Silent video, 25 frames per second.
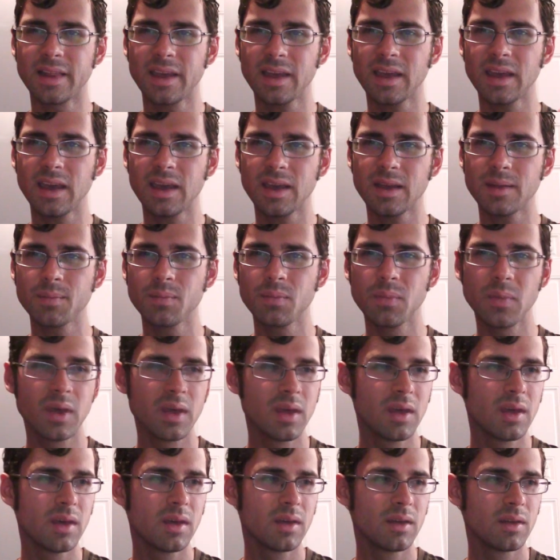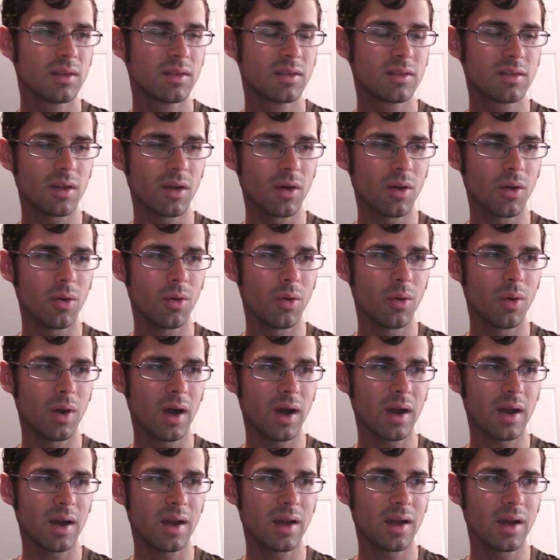clicking. So
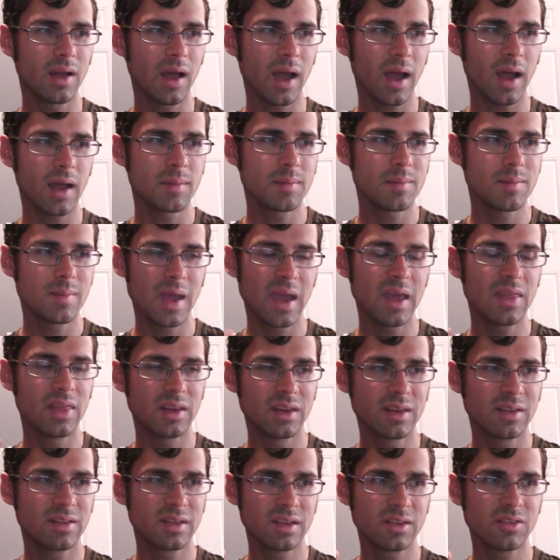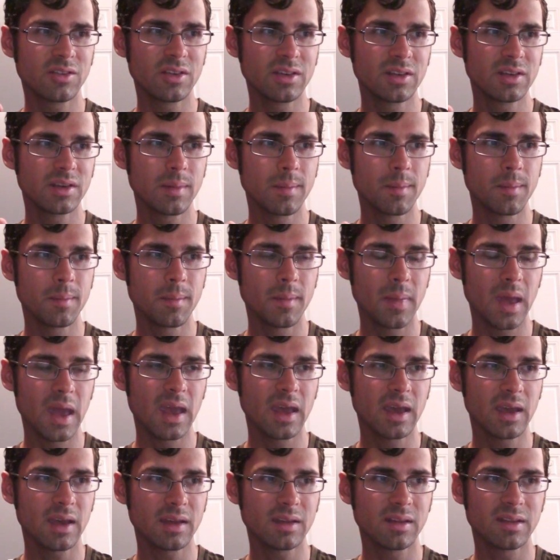I made the decision to
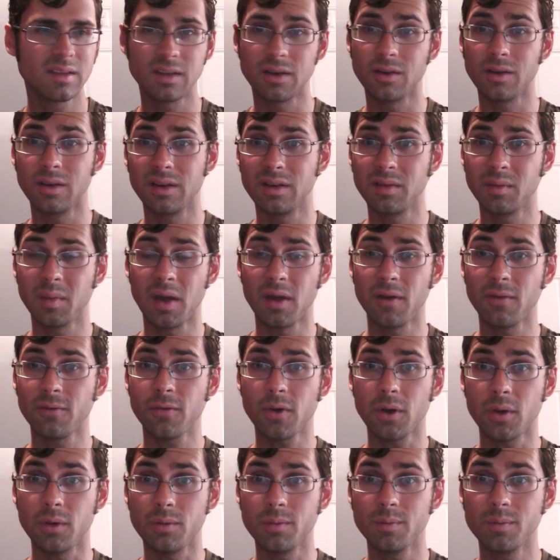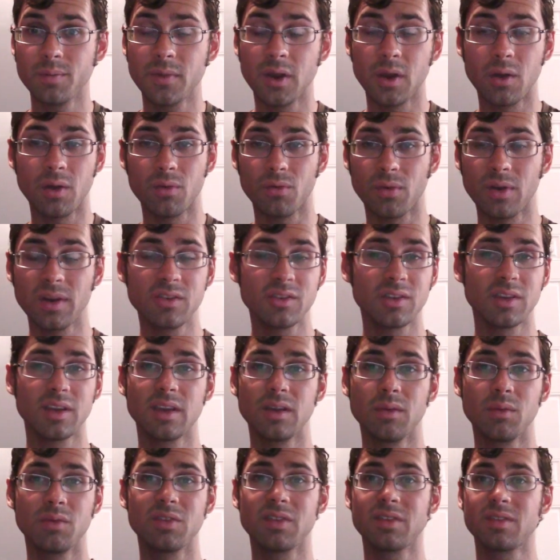make a series about fruit. You know,
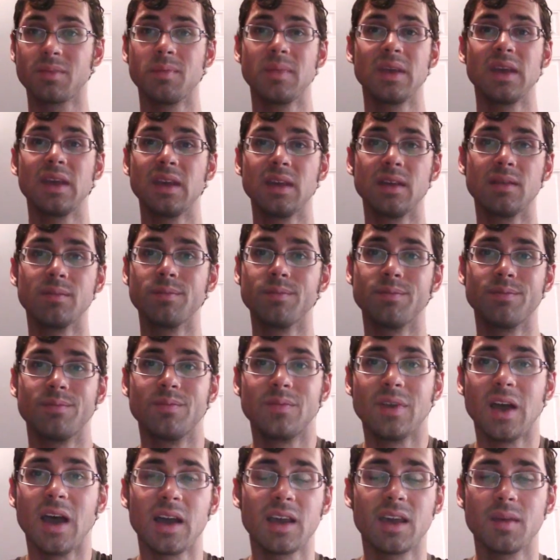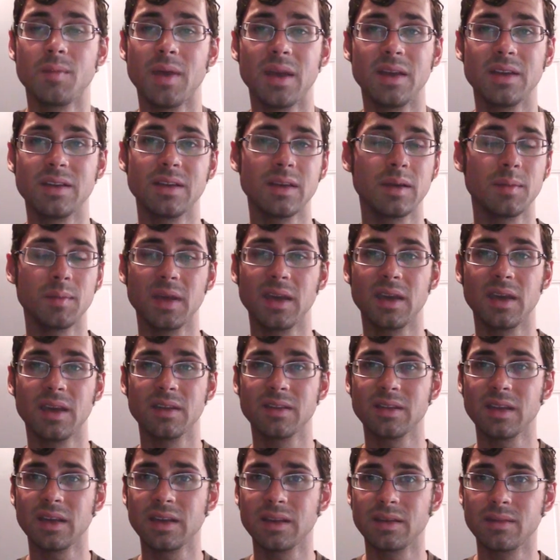originally it was just me documenting
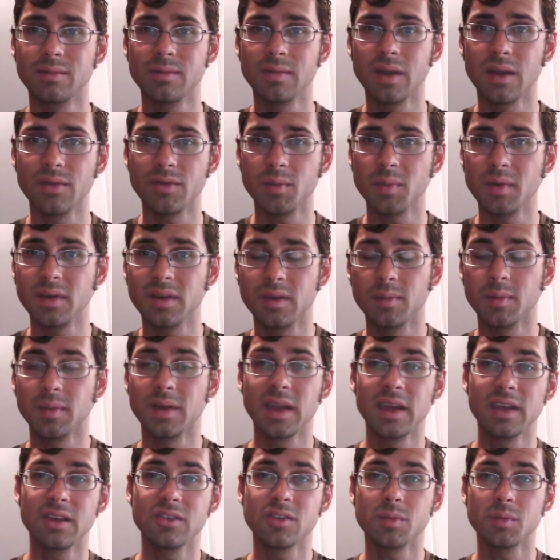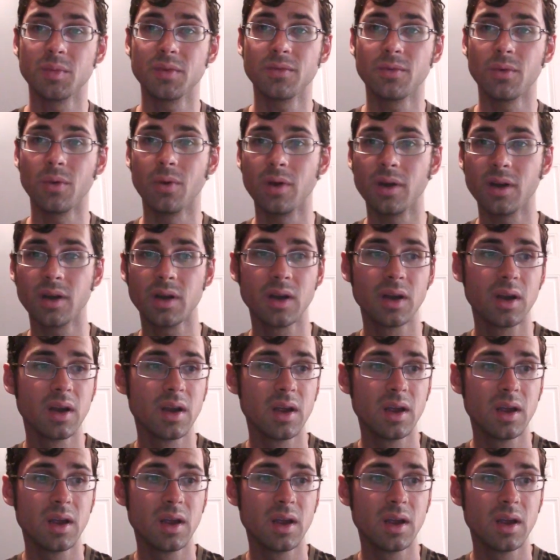because I'd never been to Malaysia before.